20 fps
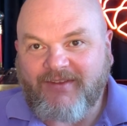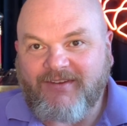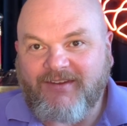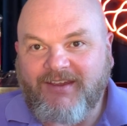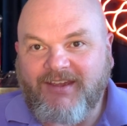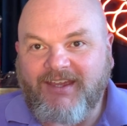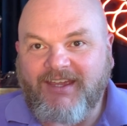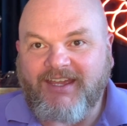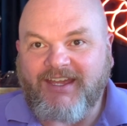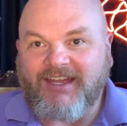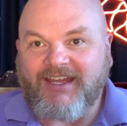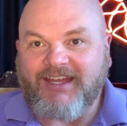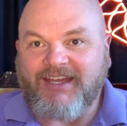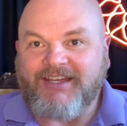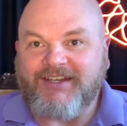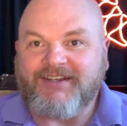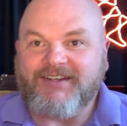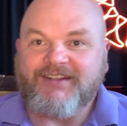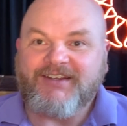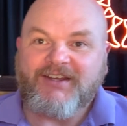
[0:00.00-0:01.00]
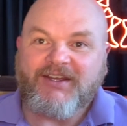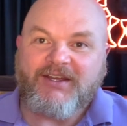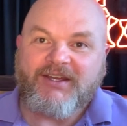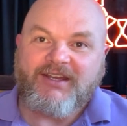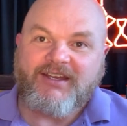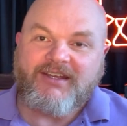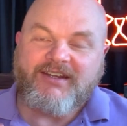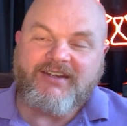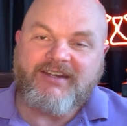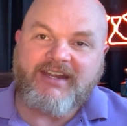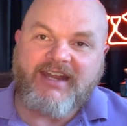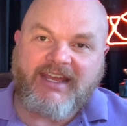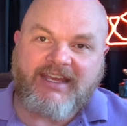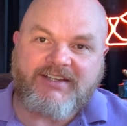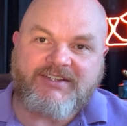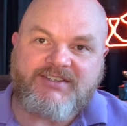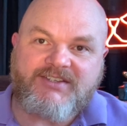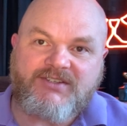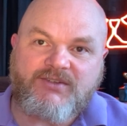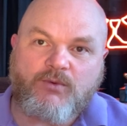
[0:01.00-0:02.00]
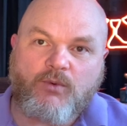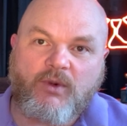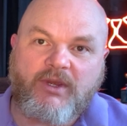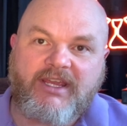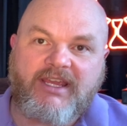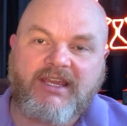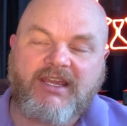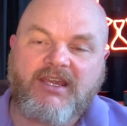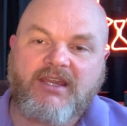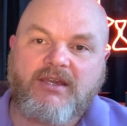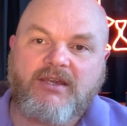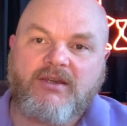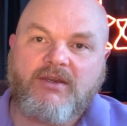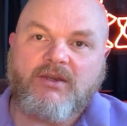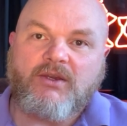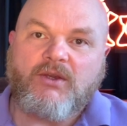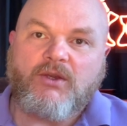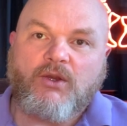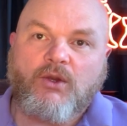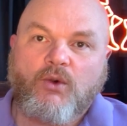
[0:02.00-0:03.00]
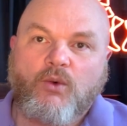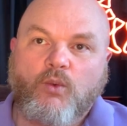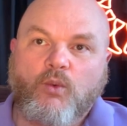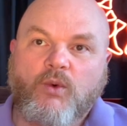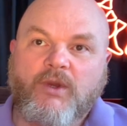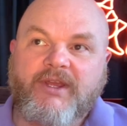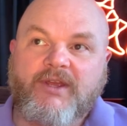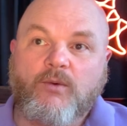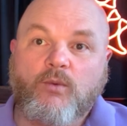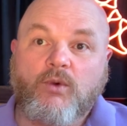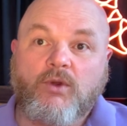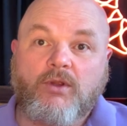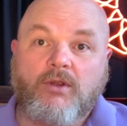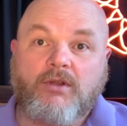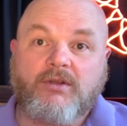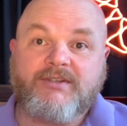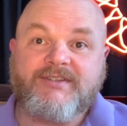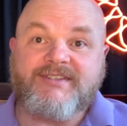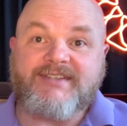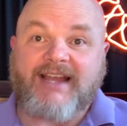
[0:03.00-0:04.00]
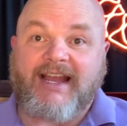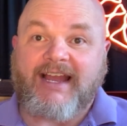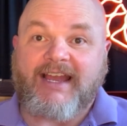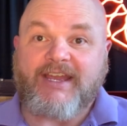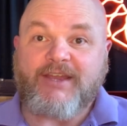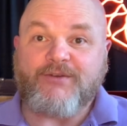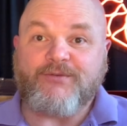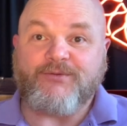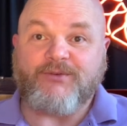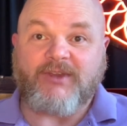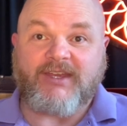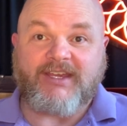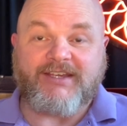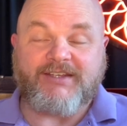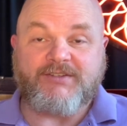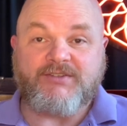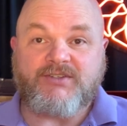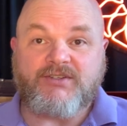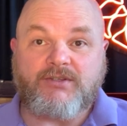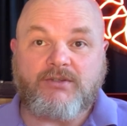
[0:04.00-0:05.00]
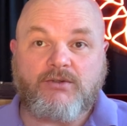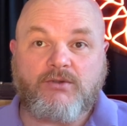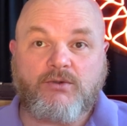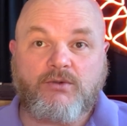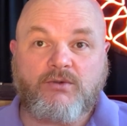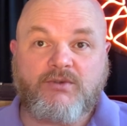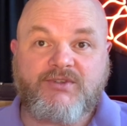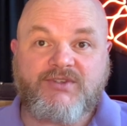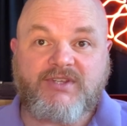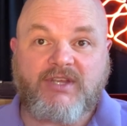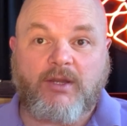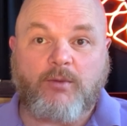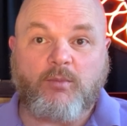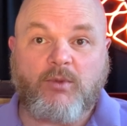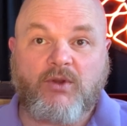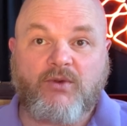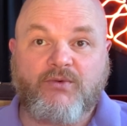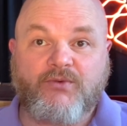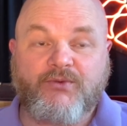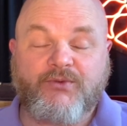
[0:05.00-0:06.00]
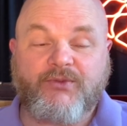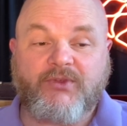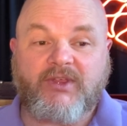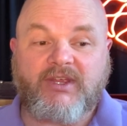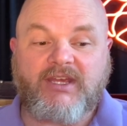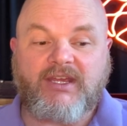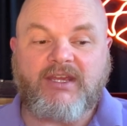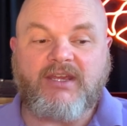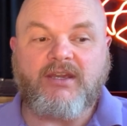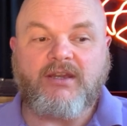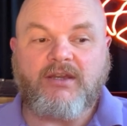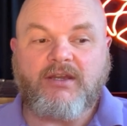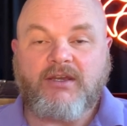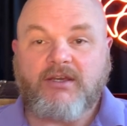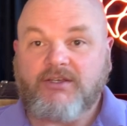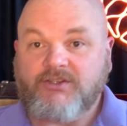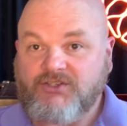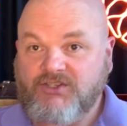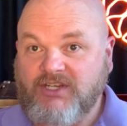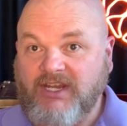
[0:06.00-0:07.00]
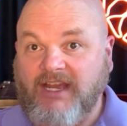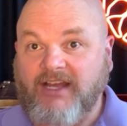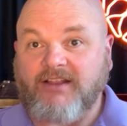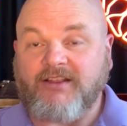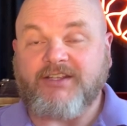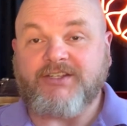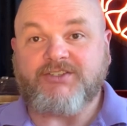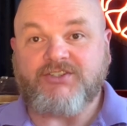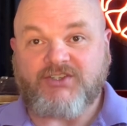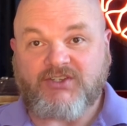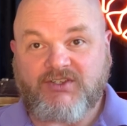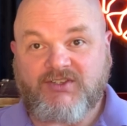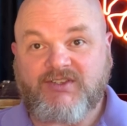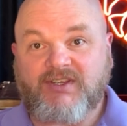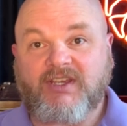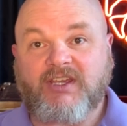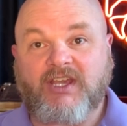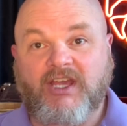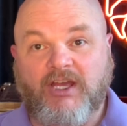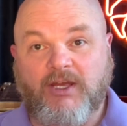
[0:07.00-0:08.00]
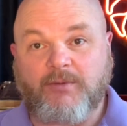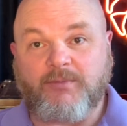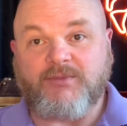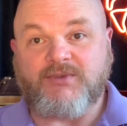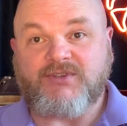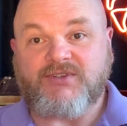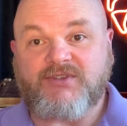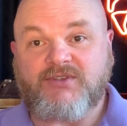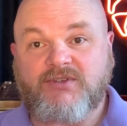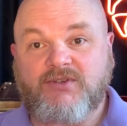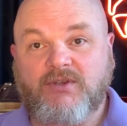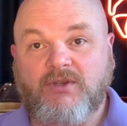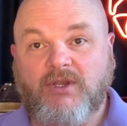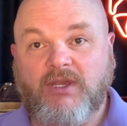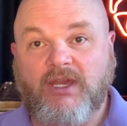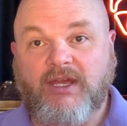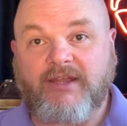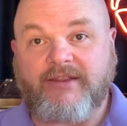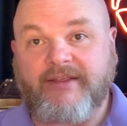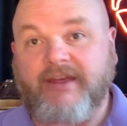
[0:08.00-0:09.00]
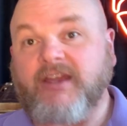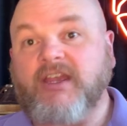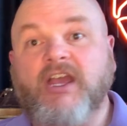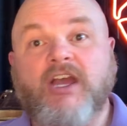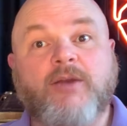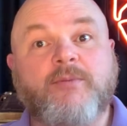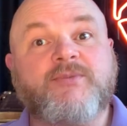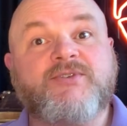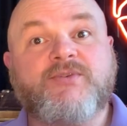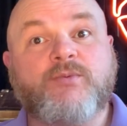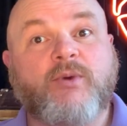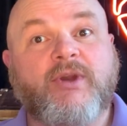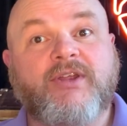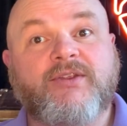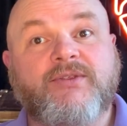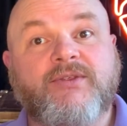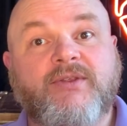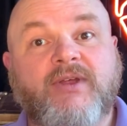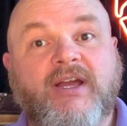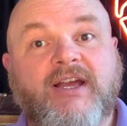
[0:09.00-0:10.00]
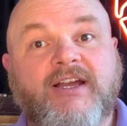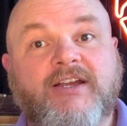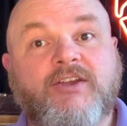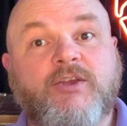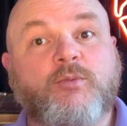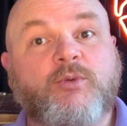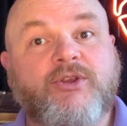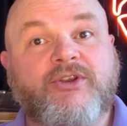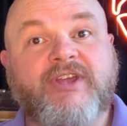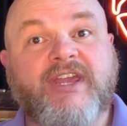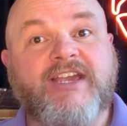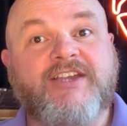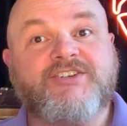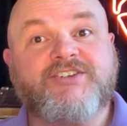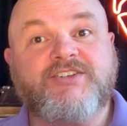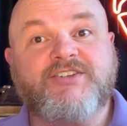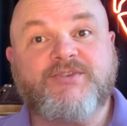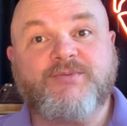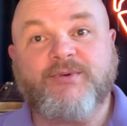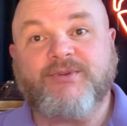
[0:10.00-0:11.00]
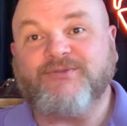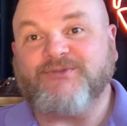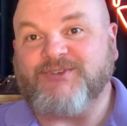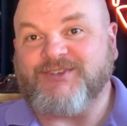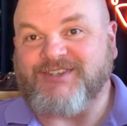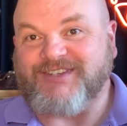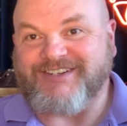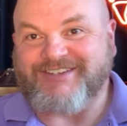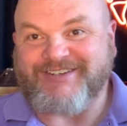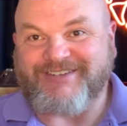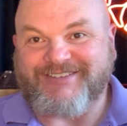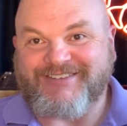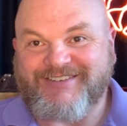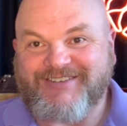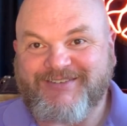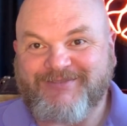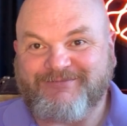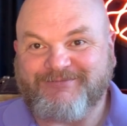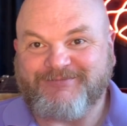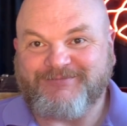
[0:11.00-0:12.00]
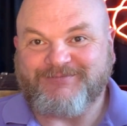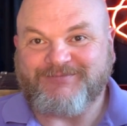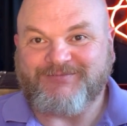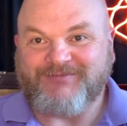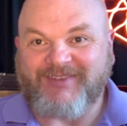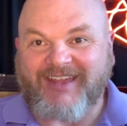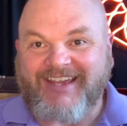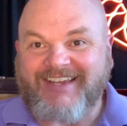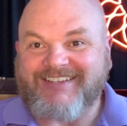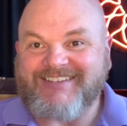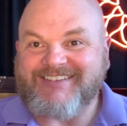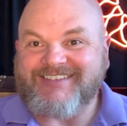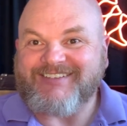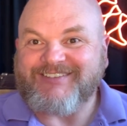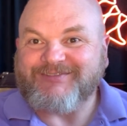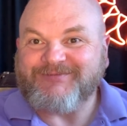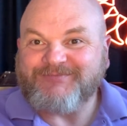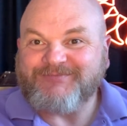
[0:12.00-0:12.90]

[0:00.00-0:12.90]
And next week, we will dive into some of the challenges that comes that comes with communications with physicians. Thanks.